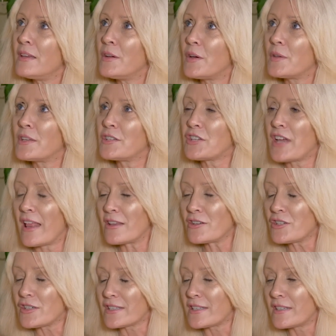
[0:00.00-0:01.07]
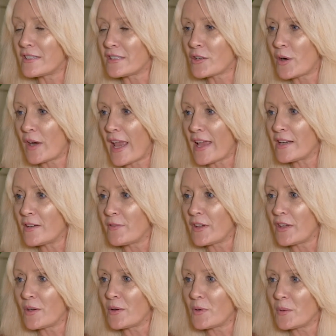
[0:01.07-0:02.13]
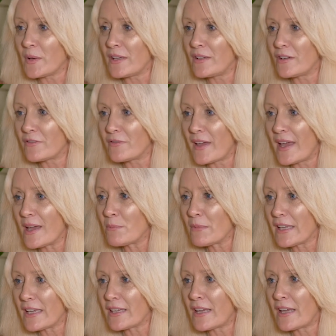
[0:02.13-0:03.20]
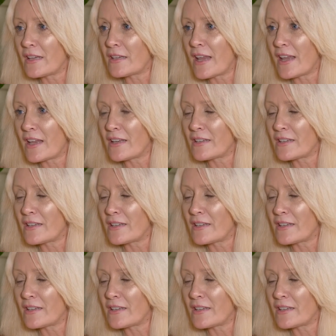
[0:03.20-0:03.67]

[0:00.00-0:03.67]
the challenges that it's created for you and your family in